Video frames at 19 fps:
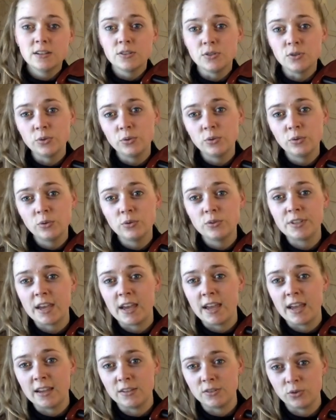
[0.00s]
do,
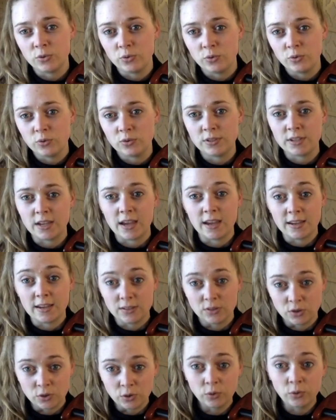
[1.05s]
day, do, day,
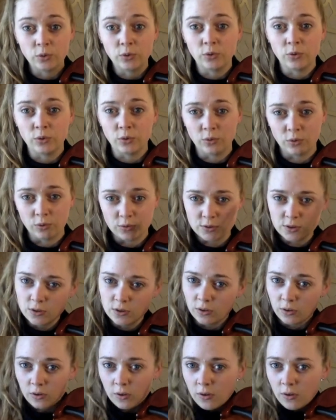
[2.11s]
do, do.